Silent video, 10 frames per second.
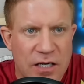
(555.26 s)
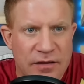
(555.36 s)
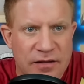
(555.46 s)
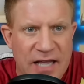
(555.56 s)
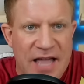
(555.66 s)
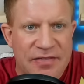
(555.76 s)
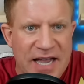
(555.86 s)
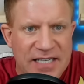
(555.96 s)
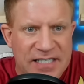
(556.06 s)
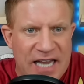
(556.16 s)
then
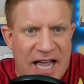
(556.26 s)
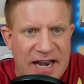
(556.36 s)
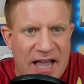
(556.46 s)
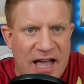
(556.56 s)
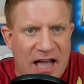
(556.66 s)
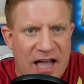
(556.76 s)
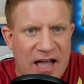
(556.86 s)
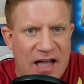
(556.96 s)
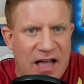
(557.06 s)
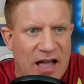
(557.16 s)
they said,
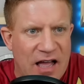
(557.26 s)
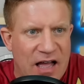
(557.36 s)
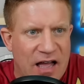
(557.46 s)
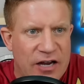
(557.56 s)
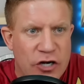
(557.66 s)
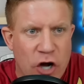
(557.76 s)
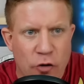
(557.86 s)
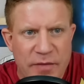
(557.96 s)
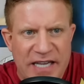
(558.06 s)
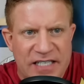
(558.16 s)
uh, no
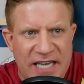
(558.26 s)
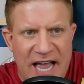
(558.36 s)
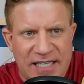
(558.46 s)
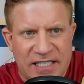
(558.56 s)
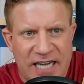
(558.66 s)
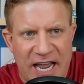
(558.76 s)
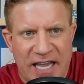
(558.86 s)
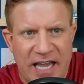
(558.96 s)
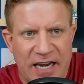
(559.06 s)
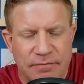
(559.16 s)
means yes,
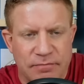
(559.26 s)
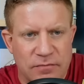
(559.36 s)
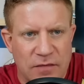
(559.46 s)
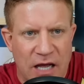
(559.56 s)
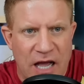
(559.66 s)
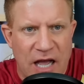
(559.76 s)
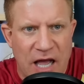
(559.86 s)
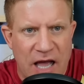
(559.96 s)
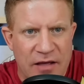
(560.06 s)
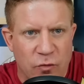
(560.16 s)
take it.
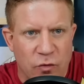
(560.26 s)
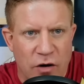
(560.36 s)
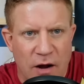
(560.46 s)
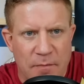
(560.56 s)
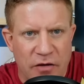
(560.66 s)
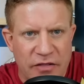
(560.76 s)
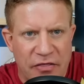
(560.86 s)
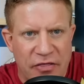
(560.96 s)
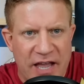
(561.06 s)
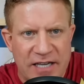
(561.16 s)
Uh, were among the
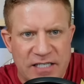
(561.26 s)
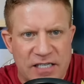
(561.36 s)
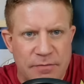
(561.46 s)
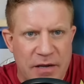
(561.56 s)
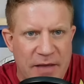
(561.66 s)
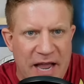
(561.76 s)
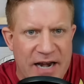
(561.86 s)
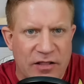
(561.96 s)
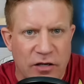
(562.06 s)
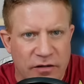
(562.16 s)
things
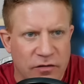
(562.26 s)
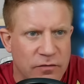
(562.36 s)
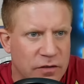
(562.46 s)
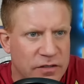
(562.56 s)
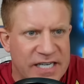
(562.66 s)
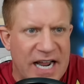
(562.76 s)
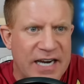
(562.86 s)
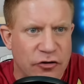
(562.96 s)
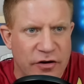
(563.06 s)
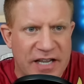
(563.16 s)
McMahon and Le- were
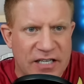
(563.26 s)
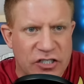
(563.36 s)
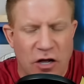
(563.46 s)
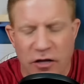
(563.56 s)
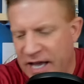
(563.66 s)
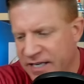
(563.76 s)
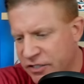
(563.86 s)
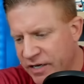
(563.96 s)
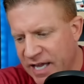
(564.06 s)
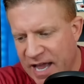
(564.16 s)
saying during the assault. case.
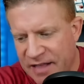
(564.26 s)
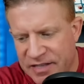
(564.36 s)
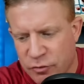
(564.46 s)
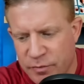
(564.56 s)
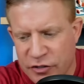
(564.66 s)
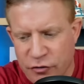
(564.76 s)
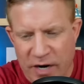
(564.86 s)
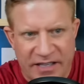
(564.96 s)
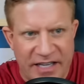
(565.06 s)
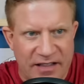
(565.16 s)
so again, this would be
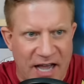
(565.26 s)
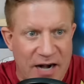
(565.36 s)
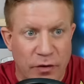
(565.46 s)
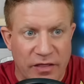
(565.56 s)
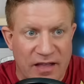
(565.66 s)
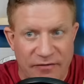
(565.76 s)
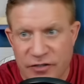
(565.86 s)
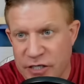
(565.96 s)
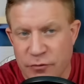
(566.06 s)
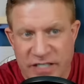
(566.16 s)
directly in line with if
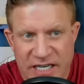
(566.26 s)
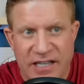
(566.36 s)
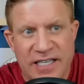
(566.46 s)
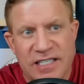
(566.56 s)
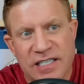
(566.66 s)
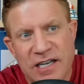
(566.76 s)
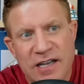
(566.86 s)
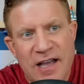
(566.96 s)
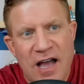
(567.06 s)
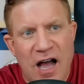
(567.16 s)
she was into this.
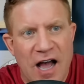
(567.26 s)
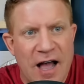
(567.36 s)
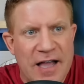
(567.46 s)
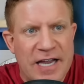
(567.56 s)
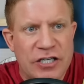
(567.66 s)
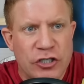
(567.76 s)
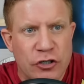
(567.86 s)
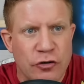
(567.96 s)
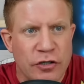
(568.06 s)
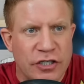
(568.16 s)
Uh, in
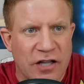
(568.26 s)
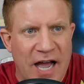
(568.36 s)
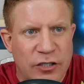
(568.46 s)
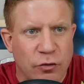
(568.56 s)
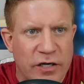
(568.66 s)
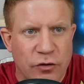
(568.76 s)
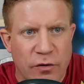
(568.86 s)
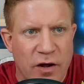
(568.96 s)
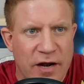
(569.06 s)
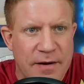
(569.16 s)
June, July
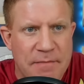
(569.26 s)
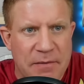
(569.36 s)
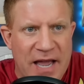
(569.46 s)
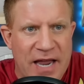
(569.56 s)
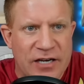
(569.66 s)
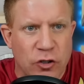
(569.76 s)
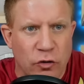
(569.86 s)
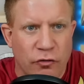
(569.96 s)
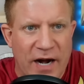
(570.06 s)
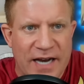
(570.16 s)
2021, McMahon
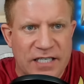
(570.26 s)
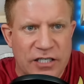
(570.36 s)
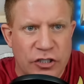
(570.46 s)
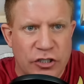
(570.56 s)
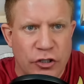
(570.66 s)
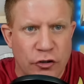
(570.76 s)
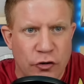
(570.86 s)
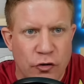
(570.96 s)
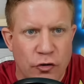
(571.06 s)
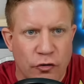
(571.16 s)
told Grant
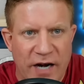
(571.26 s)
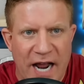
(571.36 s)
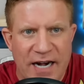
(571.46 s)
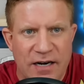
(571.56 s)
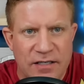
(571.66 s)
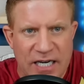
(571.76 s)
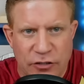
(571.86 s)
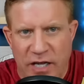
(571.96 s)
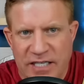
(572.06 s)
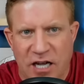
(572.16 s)
to create
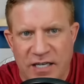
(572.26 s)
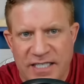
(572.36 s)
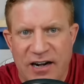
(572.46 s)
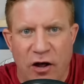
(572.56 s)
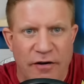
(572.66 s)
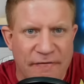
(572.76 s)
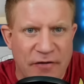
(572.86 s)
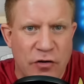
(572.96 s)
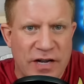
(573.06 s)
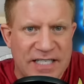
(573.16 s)
sexualized content on her
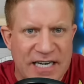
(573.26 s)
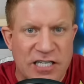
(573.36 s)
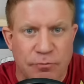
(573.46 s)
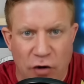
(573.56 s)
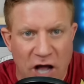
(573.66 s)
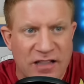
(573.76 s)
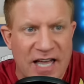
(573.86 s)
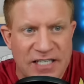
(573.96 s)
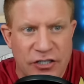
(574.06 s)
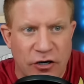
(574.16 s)
phone and send it to Brock
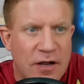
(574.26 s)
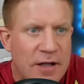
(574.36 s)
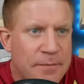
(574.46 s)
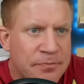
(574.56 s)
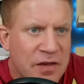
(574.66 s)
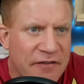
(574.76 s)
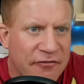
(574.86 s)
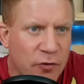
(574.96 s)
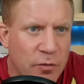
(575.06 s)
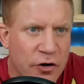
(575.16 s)
Lesnar, a
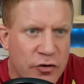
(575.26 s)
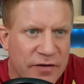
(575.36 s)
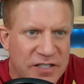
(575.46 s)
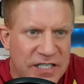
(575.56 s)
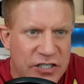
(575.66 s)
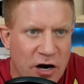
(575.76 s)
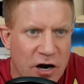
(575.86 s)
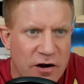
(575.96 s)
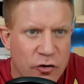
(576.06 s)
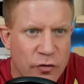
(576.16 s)
former UFC
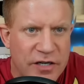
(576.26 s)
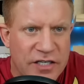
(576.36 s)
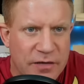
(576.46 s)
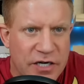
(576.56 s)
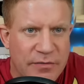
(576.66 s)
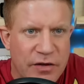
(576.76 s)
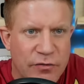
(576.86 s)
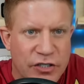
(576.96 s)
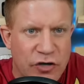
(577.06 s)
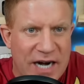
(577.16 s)
star whom the WWE
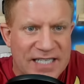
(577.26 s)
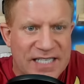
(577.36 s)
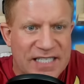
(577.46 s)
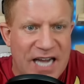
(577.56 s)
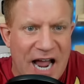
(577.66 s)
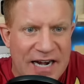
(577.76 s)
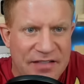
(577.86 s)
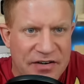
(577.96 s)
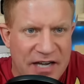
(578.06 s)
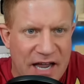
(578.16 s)
was trying to sign at
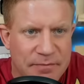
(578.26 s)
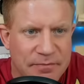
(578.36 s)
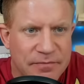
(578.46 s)
the time.